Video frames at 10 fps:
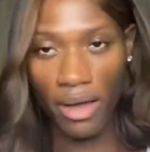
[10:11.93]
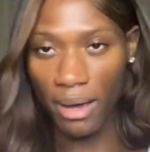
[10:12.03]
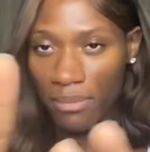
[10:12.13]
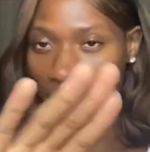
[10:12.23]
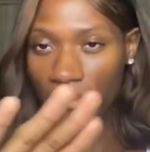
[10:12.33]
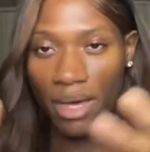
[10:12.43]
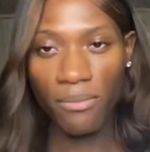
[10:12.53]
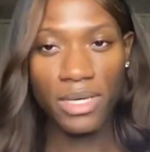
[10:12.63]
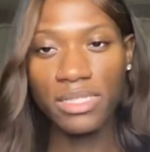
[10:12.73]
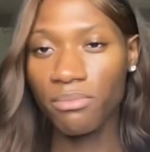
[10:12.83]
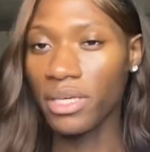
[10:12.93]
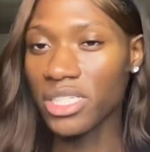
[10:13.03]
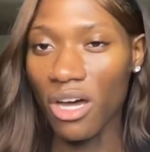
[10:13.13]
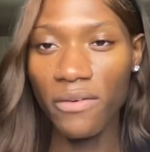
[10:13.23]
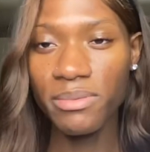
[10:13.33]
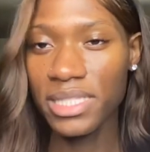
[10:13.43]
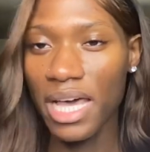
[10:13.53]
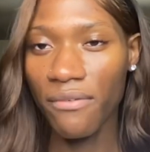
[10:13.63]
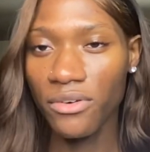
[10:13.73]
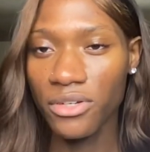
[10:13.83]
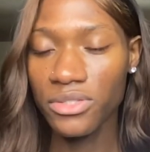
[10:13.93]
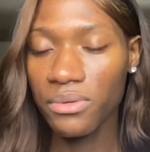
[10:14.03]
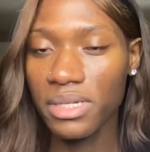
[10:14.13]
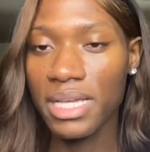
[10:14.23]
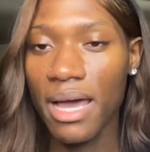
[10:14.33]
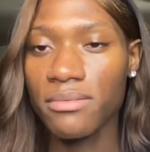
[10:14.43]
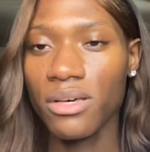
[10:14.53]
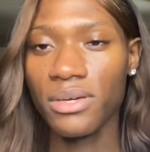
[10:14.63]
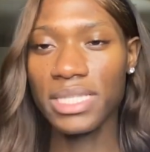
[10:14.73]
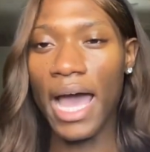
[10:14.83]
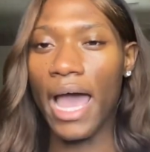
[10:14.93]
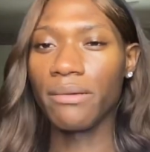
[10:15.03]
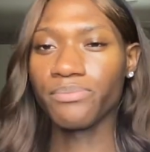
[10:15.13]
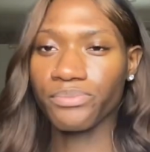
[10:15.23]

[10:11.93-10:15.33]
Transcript: I'm not, I'm not, because bitch always makes time for good story time, so it's hot.